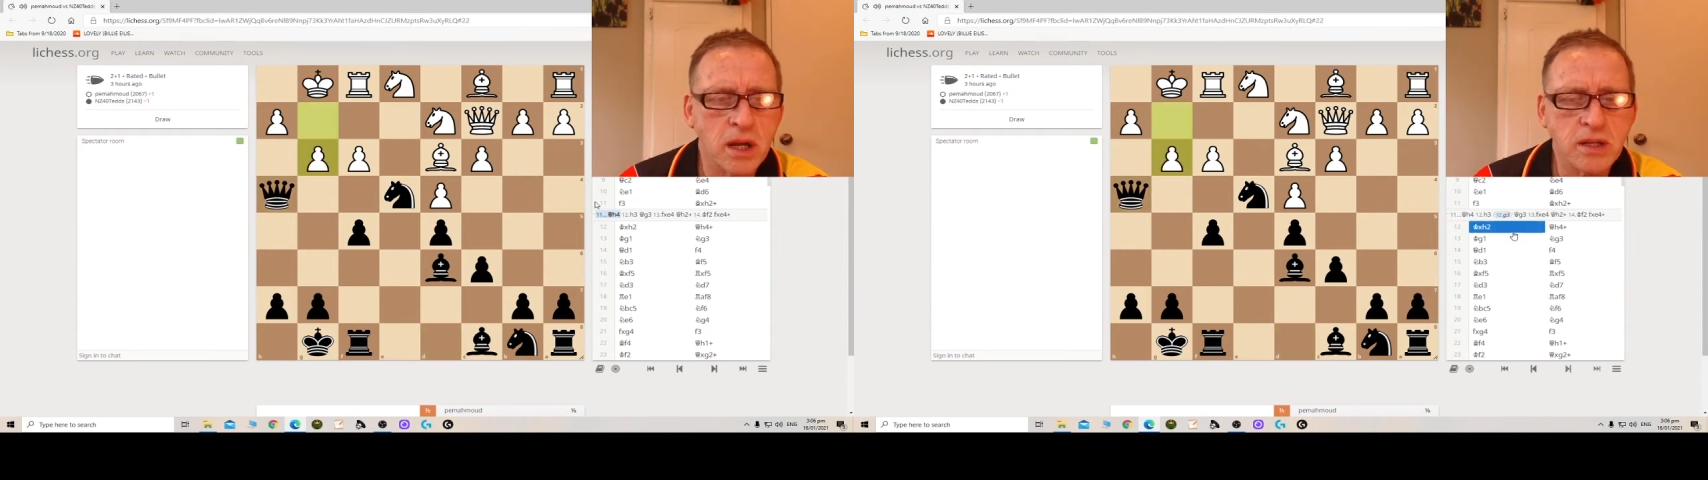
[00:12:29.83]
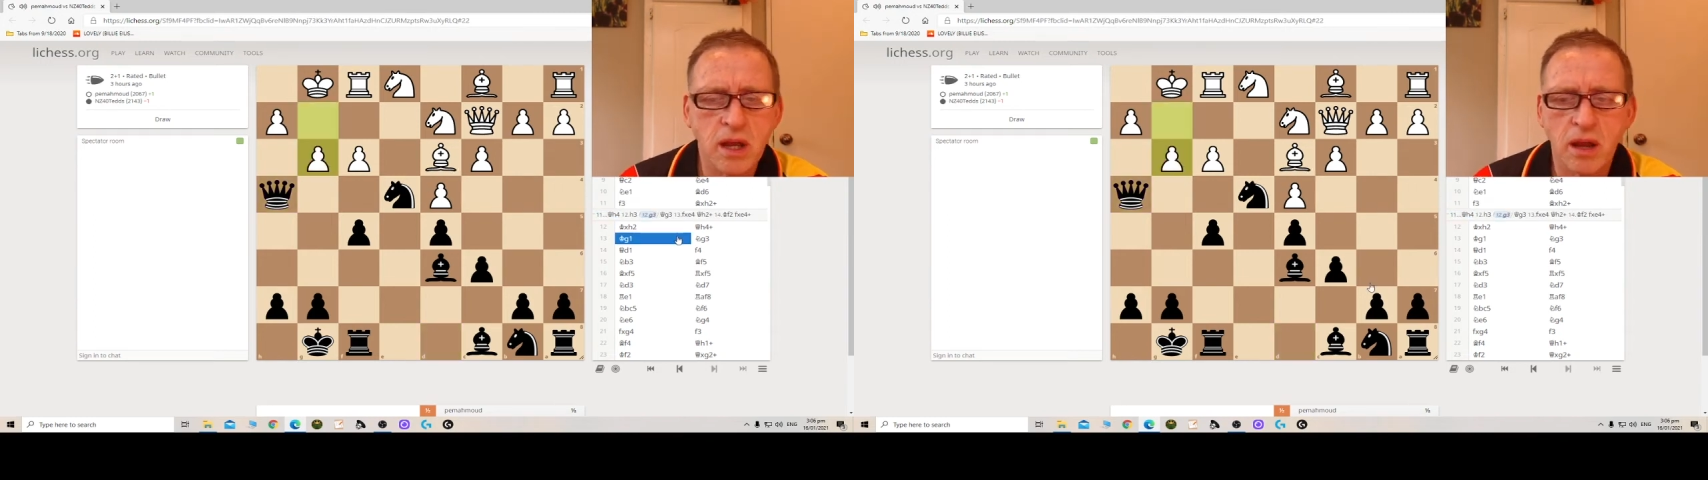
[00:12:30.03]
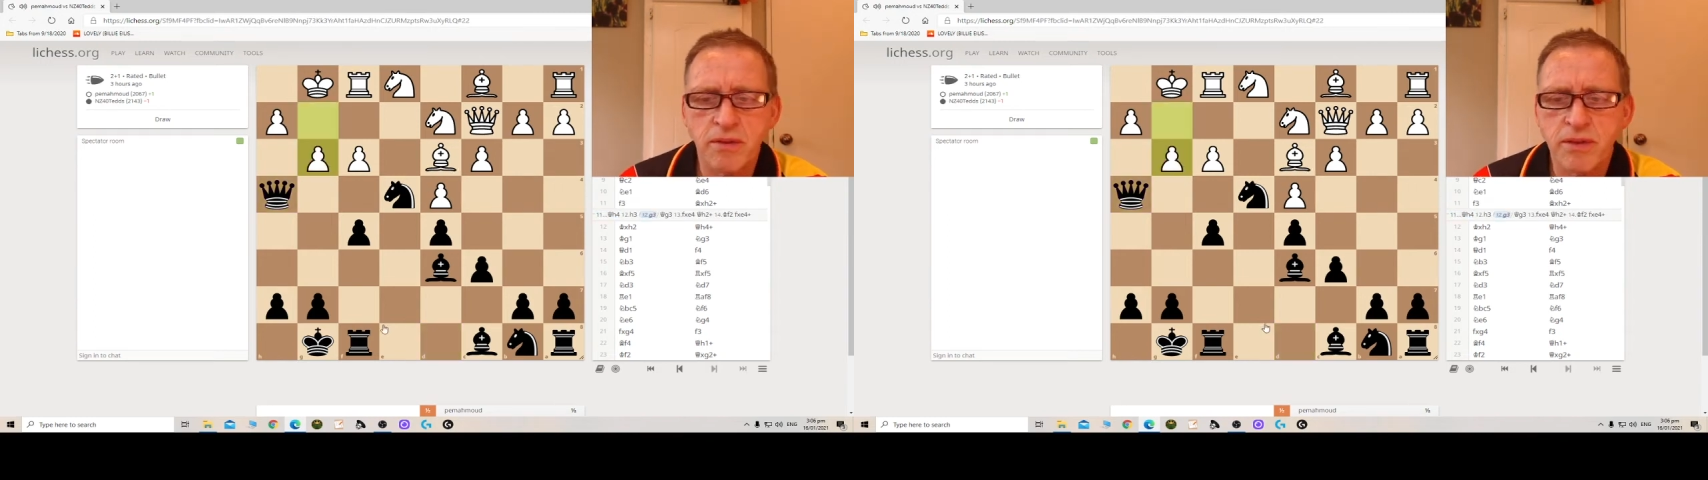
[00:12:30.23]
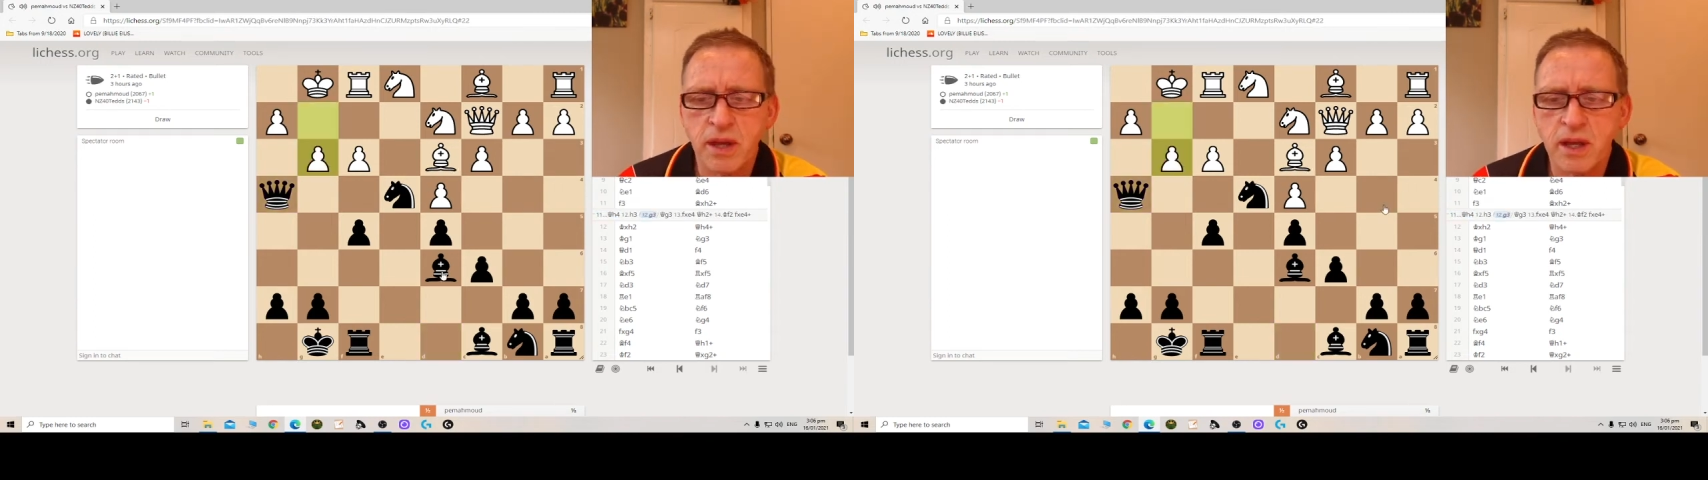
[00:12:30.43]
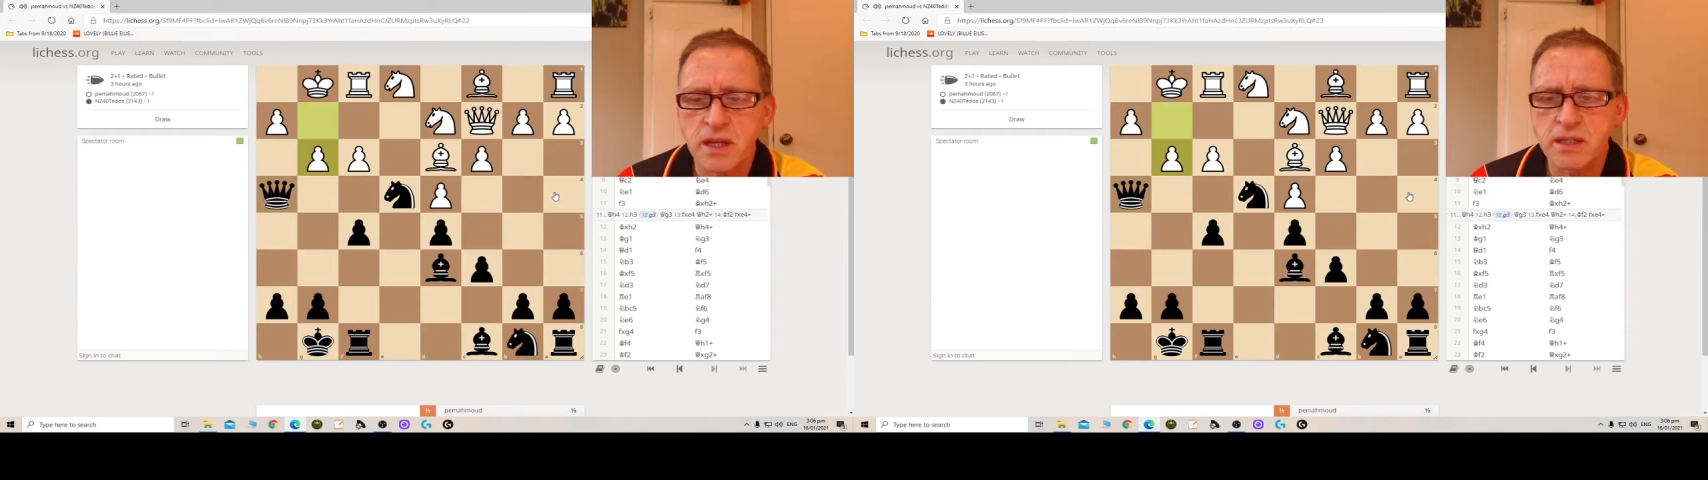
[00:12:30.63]
I don't
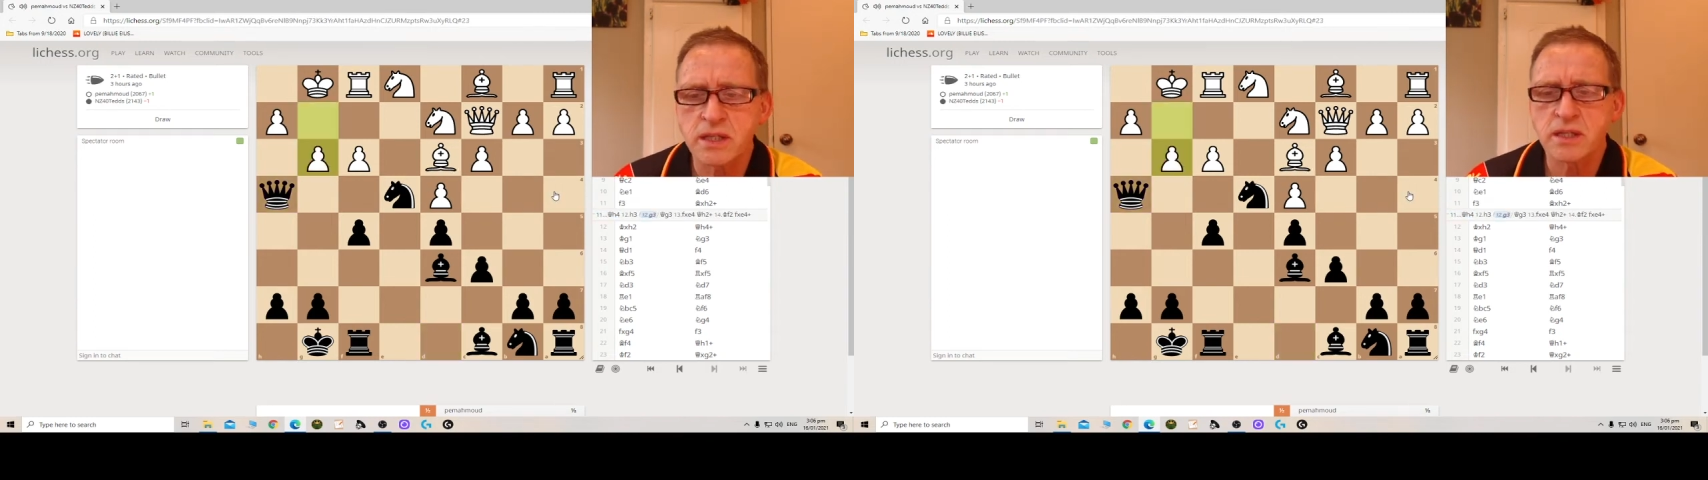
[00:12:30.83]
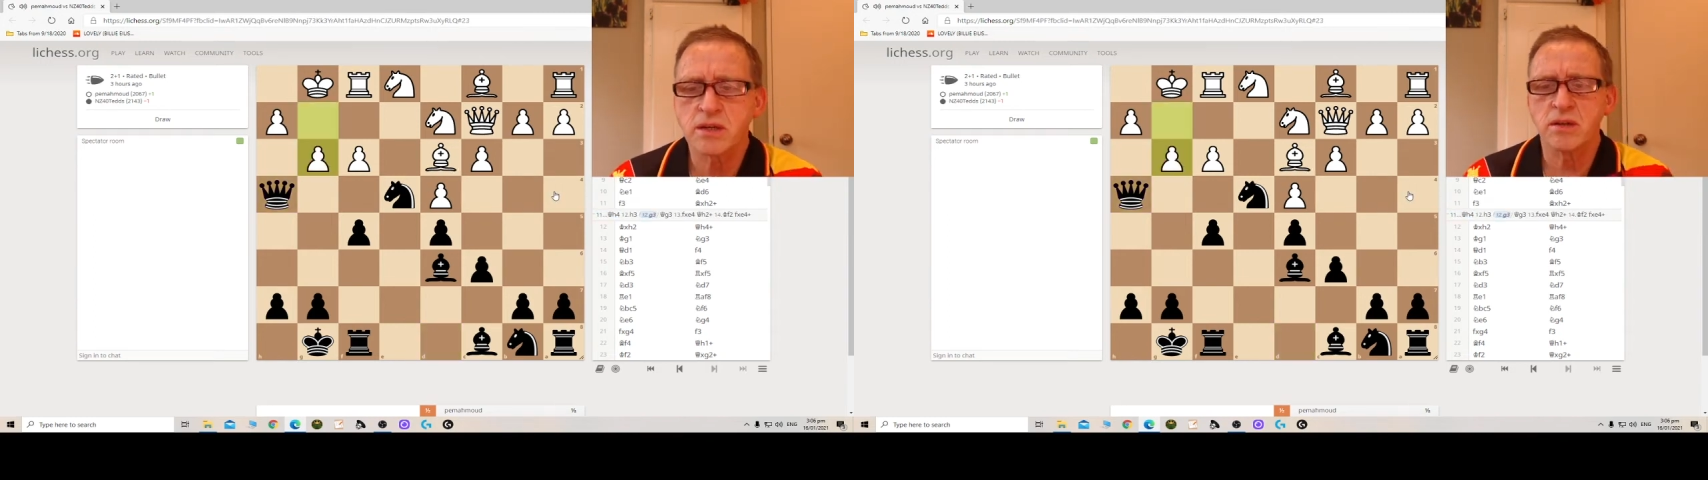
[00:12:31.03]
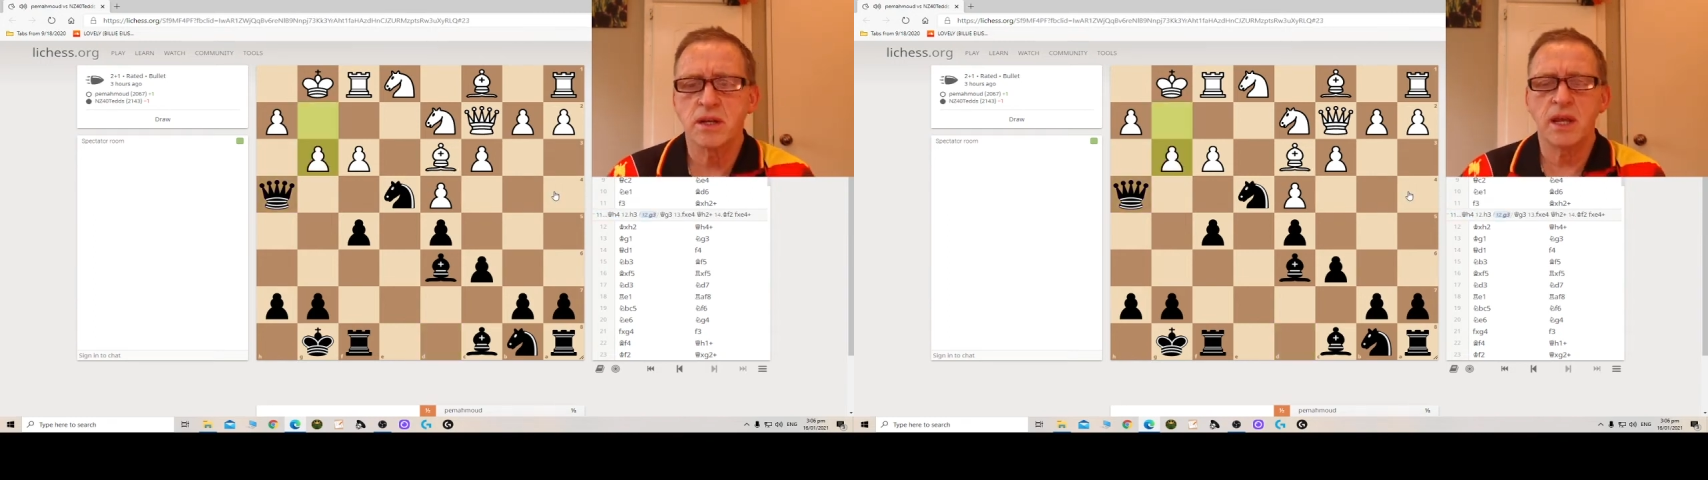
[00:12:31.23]
think is as good